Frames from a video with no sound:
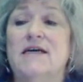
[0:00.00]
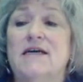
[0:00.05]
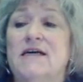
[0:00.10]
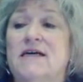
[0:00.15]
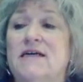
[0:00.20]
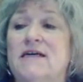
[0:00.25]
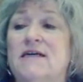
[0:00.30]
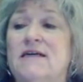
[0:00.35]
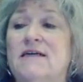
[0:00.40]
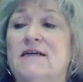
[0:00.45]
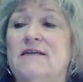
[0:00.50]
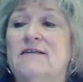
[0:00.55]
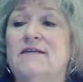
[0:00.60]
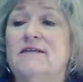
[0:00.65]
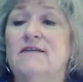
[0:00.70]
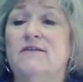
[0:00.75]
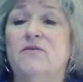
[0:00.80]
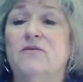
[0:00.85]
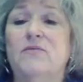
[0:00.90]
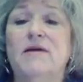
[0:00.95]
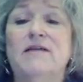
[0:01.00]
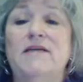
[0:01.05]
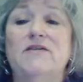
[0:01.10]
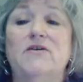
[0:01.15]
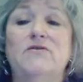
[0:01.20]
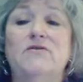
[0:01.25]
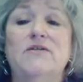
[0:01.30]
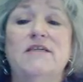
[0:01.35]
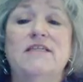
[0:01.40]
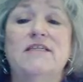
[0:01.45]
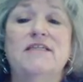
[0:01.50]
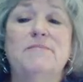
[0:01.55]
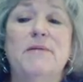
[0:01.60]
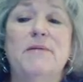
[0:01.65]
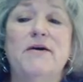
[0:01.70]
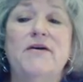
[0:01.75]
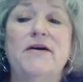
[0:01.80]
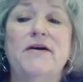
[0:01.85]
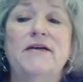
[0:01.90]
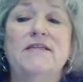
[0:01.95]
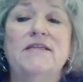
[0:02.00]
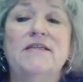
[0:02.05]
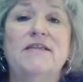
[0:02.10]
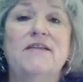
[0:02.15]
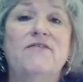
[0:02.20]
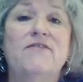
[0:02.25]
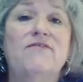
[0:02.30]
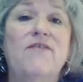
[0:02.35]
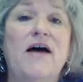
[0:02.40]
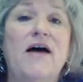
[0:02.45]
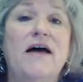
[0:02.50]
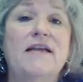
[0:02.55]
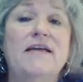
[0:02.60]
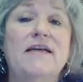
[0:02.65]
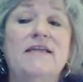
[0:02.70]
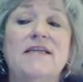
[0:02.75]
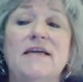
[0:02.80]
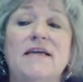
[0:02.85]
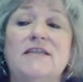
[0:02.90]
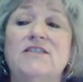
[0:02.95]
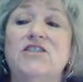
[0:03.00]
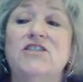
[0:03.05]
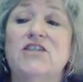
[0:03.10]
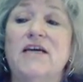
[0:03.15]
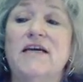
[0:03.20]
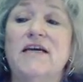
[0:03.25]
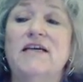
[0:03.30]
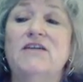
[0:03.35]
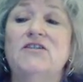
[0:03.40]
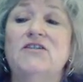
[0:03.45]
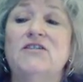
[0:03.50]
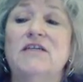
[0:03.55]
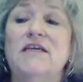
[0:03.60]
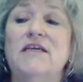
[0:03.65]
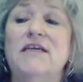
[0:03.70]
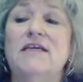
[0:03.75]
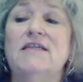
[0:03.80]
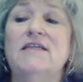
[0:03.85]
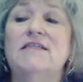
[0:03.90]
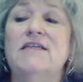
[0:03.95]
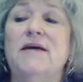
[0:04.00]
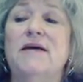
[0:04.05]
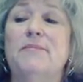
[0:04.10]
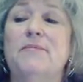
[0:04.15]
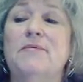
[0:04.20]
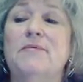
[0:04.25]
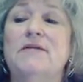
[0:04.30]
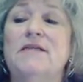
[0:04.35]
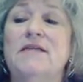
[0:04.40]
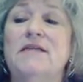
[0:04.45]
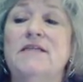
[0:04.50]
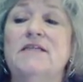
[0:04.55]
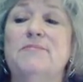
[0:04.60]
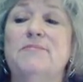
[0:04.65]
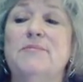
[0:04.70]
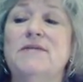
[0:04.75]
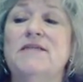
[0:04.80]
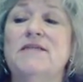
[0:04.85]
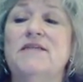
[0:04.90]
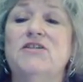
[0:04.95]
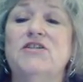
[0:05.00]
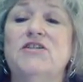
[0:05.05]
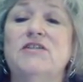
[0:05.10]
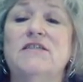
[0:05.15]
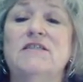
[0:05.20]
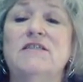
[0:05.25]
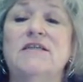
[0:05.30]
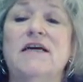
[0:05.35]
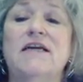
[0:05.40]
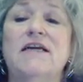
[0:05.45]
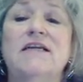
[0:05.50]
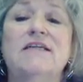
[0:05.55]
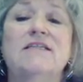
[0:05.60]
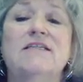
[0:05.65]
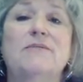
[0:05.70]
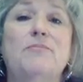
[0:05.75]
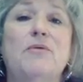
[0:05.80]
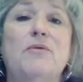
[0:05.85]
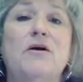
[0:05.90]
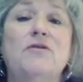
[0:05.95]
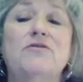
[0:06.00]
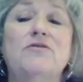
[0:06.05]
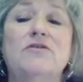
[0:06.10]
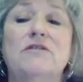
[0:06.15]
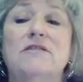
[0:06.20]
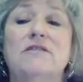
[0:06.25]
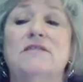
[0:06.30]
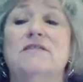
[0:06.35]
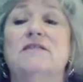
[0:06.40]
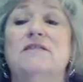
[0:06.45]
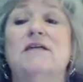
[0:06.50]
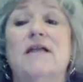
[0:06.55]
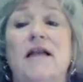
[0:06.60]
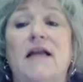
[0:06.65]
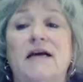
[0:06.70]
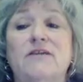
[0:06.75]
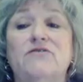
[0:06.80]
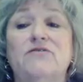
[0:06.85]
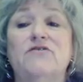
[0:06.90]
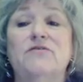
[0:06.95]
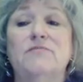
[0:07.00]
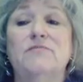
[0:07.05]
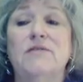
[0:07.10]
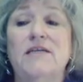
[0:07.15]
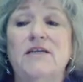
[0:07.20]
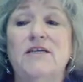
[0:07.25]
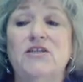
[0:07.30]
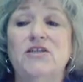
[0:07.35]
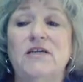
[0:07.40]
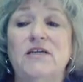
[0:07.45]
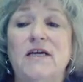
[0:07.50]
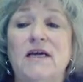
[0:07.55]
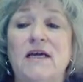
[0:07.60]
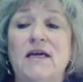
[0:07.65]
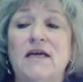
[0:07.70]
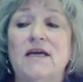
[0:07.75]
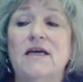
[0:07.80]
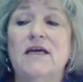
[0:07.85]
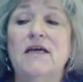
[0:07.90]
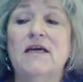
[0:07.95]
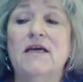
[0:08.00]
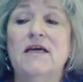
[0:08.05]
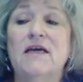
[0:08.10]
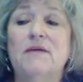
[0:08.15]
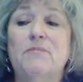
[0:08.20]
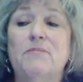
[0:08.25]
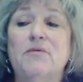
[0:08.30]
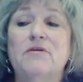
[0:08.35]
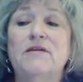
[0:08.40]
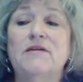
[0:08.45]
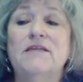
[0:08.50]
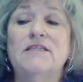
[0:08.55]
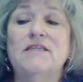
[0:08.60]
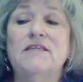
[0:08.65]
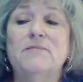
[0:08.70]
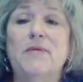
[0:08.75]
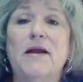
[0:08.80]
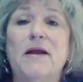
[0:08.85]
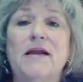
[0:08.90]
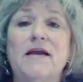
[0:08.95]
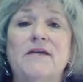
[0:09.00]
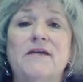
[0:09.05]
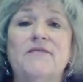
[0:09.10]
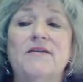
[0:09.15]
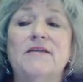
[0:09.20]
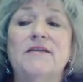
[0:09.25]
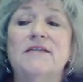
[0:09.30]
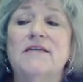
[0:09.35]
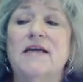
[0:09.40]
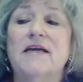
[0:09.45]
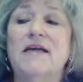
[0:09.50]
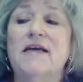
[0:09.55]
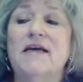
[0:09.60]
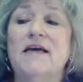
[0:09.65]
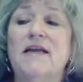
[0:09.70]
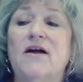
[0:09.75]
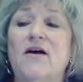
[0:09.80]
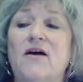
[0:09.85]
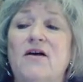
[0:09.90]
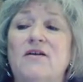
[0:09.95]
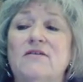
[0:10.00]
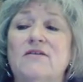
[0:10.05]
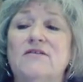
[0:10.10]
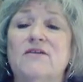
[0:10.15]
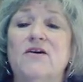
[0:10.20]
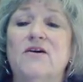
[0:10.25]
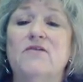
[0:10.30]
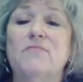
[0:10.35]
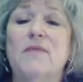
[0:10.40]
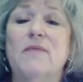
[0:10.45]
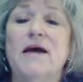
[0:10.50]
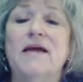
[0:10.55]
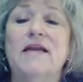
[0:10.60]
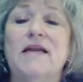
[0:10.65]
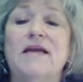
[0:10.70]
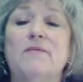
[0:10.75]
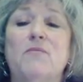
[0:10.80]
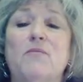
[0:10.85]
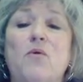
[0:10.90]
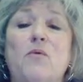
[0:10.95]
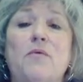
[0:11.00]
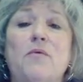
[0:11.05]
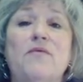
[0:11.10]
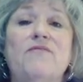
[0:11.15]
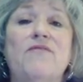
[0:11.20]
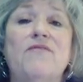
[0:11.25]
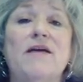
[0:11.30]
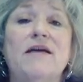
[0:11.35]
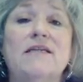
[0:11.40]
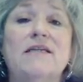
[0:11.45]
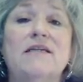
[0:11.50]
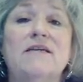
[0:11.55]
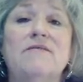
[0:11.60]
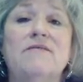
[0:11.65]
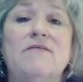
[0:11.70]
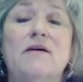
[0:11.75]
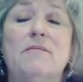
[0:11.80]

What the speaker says: the research experience and the findings had changed his dispositions and his approach to classroom teaching. Participating in the study had also made him more reflective